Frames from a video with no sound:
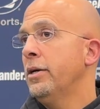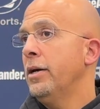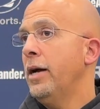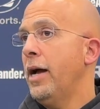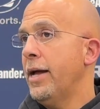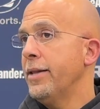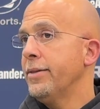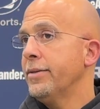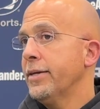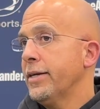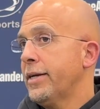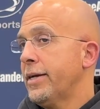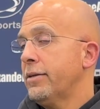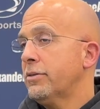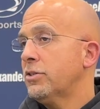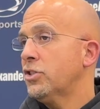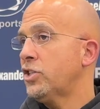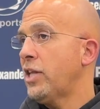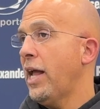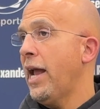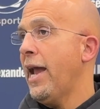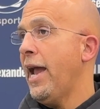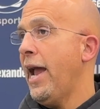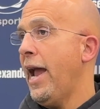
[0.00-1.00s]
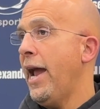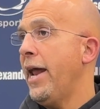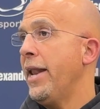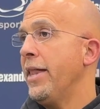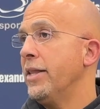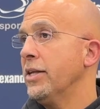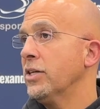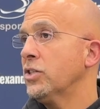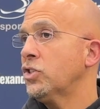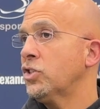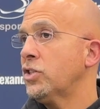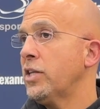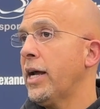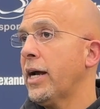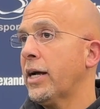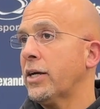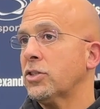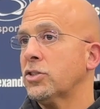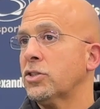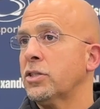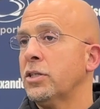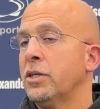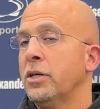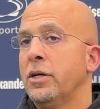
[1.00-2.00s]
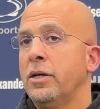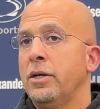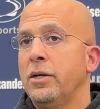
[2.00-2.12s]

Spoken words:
and to stay ahead of the sticks.